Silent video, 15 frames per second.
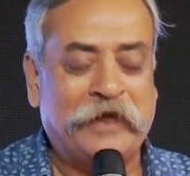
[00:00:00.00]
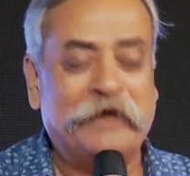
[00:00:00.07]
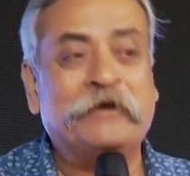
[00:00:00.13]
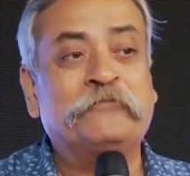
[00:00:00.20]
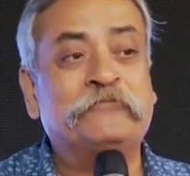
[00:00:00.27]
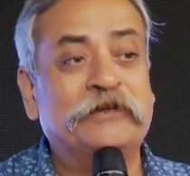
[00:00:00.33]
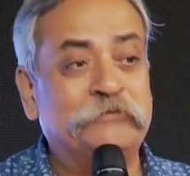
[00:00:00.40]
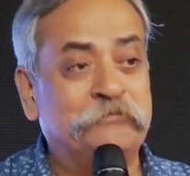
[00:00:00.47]
I
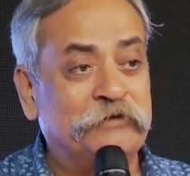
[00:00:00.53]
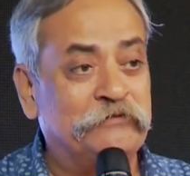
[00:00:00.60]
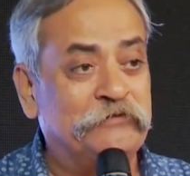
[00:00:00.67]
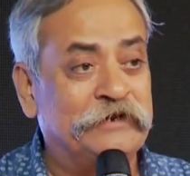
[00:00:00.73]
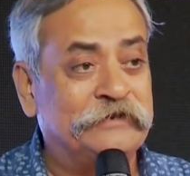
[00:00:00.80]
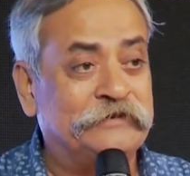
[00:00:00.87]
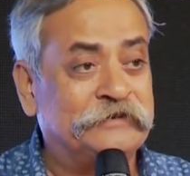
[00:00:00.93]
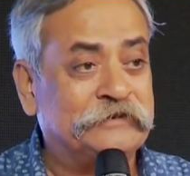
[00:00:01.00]
am very
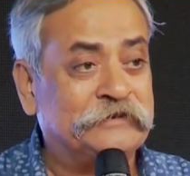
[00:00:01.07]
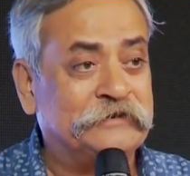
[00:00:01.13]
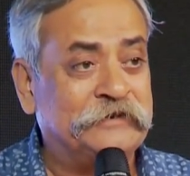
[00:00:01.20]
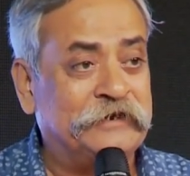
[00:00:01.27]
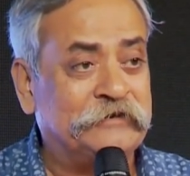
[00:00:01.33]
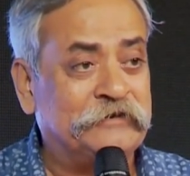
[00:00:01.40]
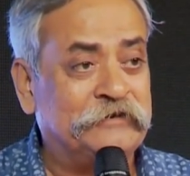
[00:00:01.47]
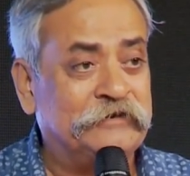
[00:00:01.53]
privileged
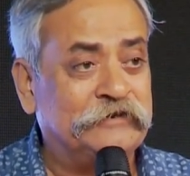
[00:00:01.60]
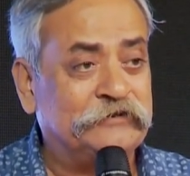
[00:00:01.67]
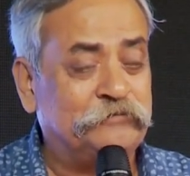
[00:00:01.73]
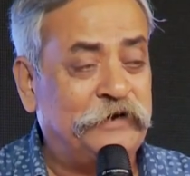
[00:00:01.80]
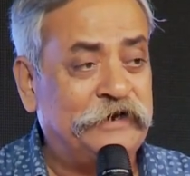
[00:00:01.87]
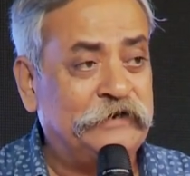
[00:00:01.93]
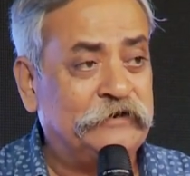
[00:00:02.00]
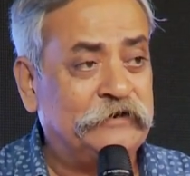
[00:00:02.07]
that
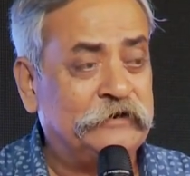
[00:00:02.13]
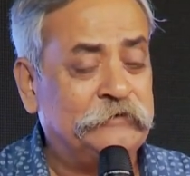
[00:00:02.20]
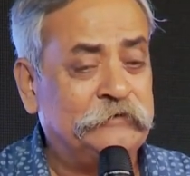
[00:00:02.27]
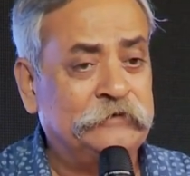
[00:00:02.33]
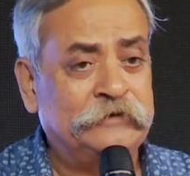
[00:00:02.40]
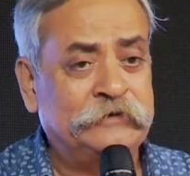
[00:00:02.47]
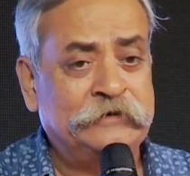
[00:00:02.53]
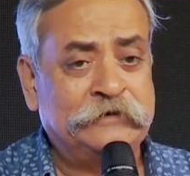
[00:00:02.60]
despite
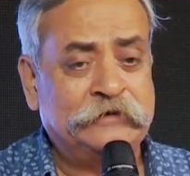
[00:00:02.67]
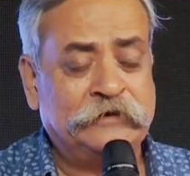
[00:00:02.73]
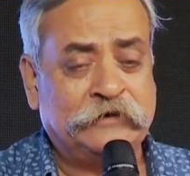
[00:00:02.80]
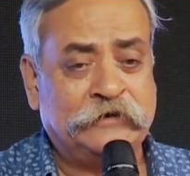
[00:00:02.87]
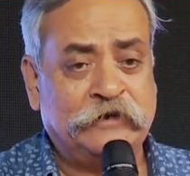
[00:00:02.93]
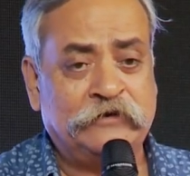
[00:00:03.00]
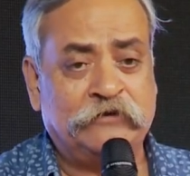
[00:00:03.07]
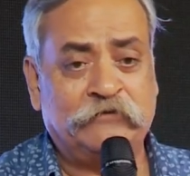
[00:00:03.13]

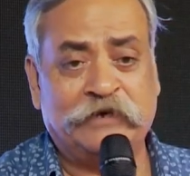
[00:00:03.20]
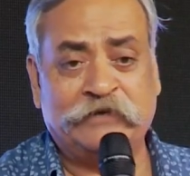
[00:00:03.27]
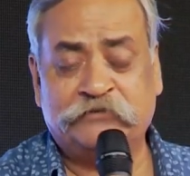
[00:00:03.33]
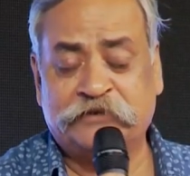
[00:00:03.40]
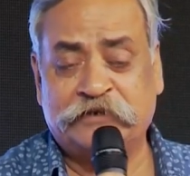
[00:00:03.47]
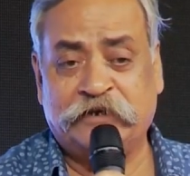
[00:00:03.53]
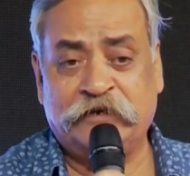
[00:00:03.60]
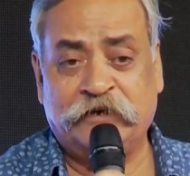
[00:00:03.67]
the kind of
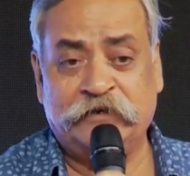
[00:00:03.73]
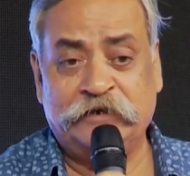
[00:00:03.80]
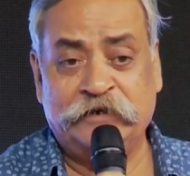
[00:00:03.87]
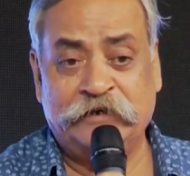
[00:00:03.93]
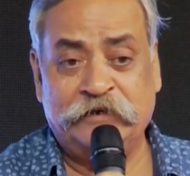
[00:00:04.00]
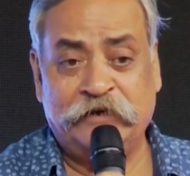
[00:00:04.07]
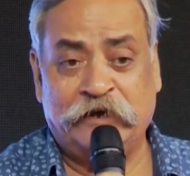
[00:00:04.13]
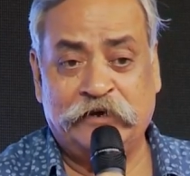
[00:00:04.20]
lifestyle I
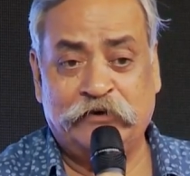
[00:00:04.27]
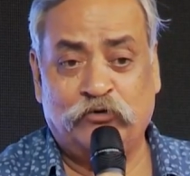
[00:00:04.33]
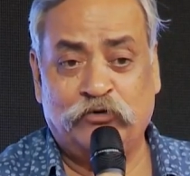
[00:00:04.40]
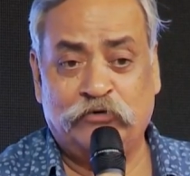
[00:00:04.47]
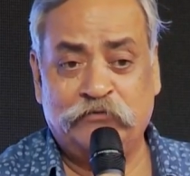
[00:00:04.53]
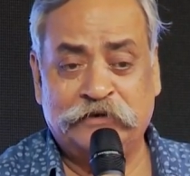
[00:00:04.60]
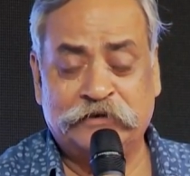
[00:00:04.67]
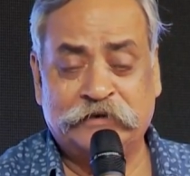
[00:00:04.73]
lead, I
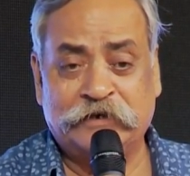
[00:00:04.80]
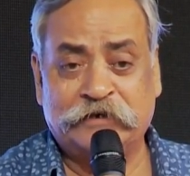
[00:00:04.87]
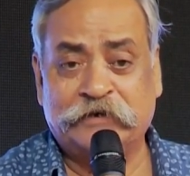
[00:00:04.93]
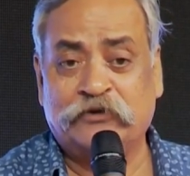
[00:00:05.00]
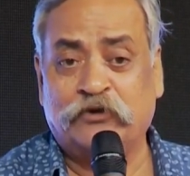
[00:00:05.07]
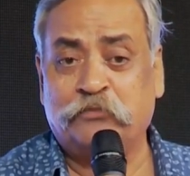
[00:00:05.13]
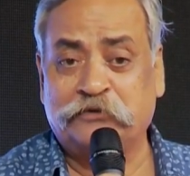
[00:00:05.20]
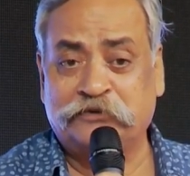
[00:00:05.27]
always get
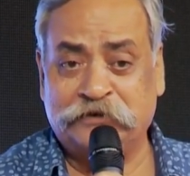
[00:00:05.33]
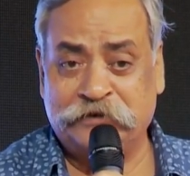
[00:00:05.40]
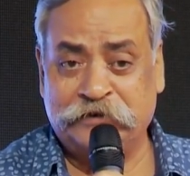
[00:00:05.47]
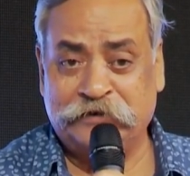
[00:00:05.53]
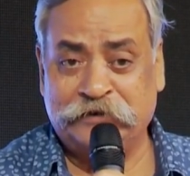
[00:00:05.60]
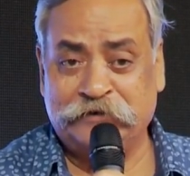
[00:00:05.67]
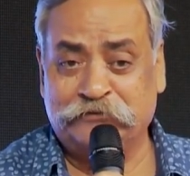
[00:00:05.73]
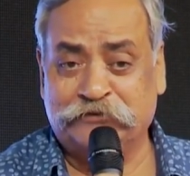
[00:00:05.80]
an
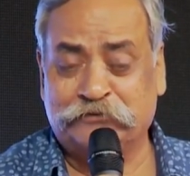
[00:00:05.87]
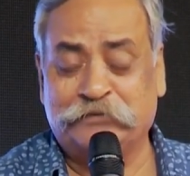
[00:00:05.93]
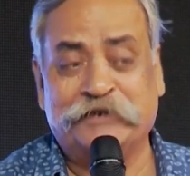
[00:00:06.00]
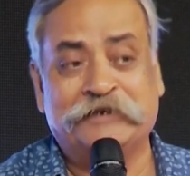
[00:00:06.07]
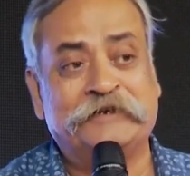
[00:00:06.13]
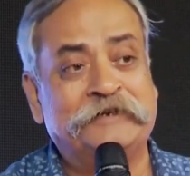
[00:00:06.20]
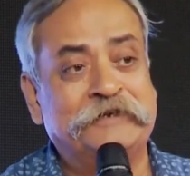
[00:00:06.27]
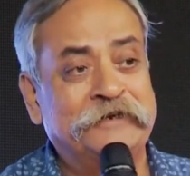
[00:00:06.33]
opportunity to
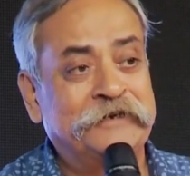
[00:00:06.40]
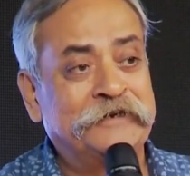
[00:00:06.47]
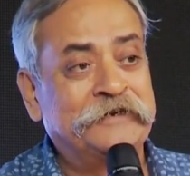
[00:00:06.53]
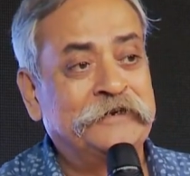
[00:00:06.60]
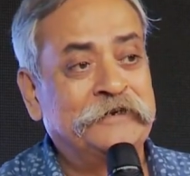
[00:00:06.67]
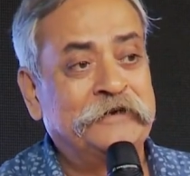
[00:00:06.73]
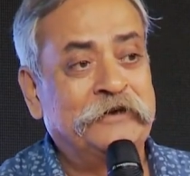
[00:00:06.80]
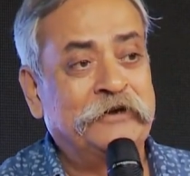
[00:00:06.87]
spend
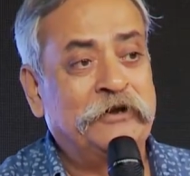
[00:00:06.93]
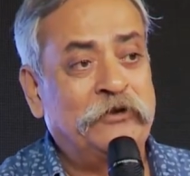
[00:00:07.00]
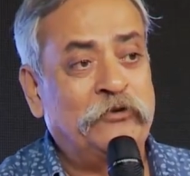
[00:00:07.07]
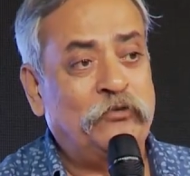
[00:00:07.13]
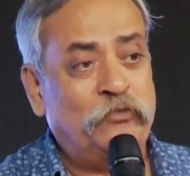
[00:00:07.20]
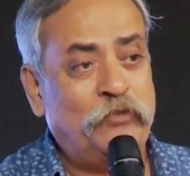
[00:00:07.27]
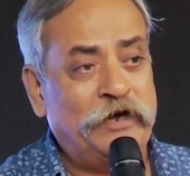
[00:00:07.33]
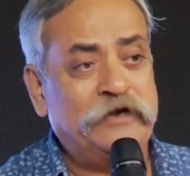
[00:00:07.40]

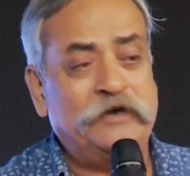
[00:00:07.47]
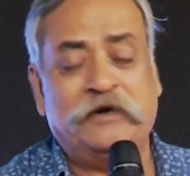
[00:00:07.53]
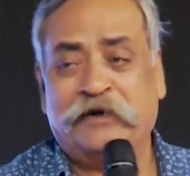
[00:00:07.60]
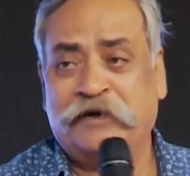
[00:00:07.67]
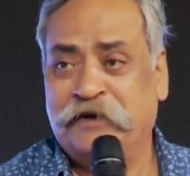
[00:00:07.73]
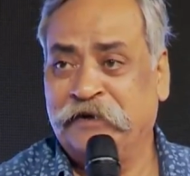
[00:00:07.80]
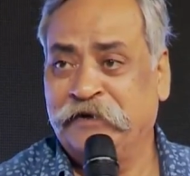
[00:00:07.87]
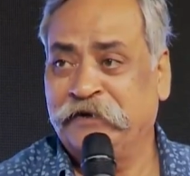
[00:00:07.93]

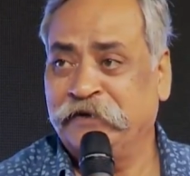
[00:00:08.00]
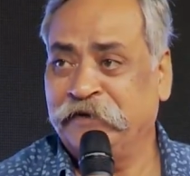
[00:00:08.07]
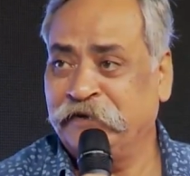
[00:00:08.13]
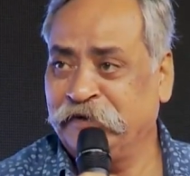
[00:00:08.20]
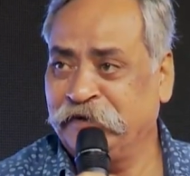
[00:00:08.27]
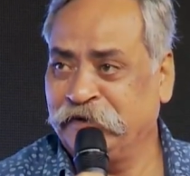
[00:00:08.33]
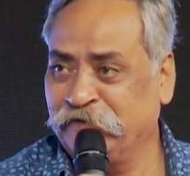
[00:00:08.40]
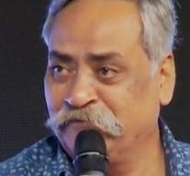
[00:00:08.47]
one
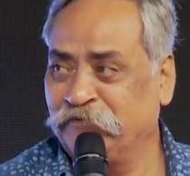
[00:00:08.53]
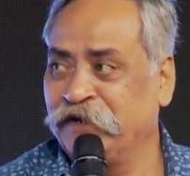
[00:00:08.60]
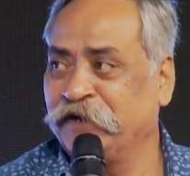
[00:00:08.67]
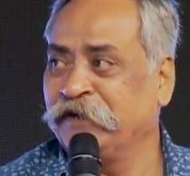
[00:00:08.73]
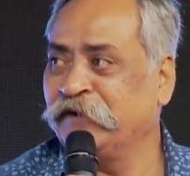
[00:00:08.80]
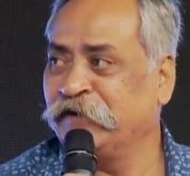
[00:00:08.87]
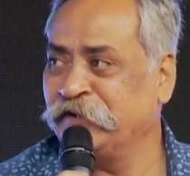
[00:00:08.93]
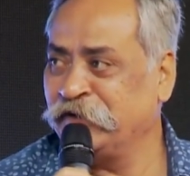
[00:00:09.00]

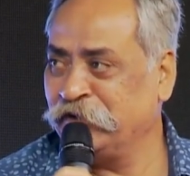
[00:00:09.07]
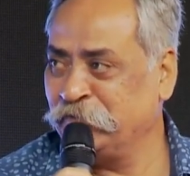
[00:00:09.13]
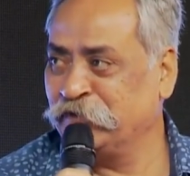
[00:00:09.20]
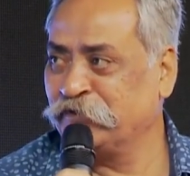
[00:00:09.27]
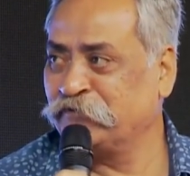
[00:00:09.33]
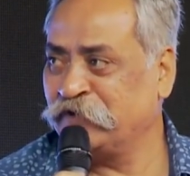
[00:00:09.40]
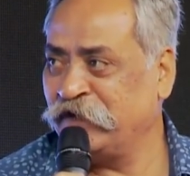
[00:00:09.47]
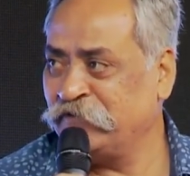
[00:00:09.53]
evening, a little
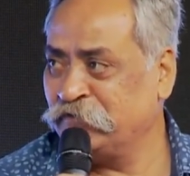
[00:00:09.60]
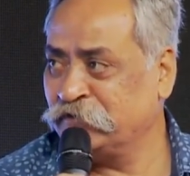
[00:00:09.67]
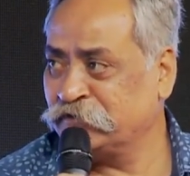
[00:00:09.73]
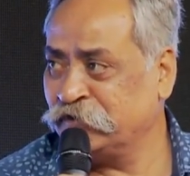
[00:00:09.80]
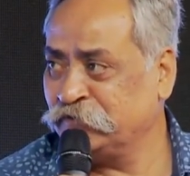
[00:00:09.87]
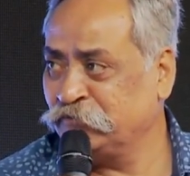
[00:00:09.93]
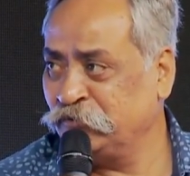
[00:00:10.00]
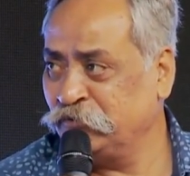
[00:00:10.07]
bit of time with
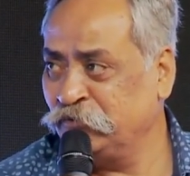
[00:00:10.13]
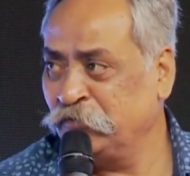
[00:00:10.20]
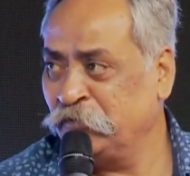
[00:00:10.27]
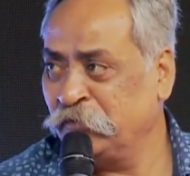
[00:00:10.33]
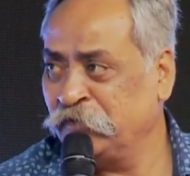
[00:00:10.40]
Sadhguru.